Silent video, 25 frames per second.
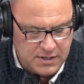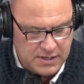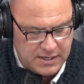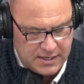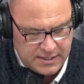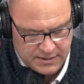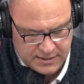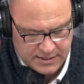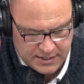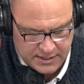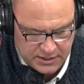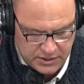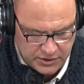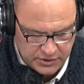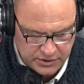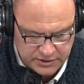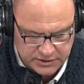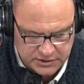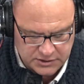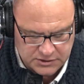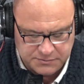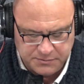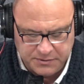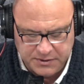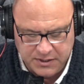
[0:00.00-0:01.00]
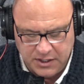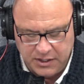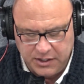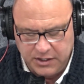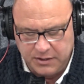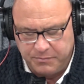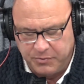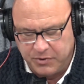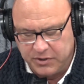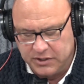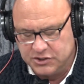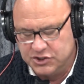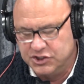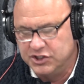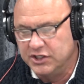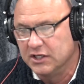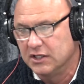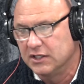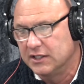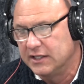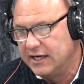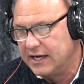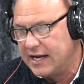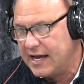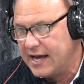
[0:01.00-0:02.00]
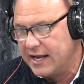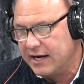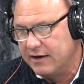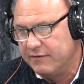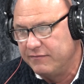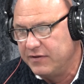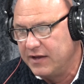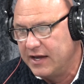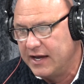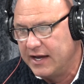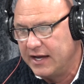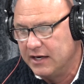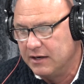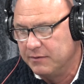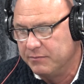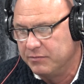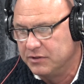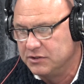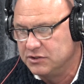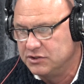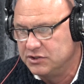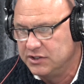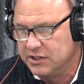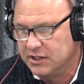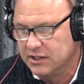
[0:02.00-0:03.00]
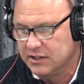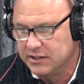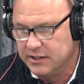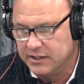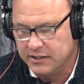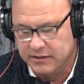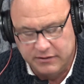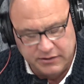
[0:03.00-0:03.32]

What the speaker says: and then you could just, you know, you could put a shielded on if you had to put shielded.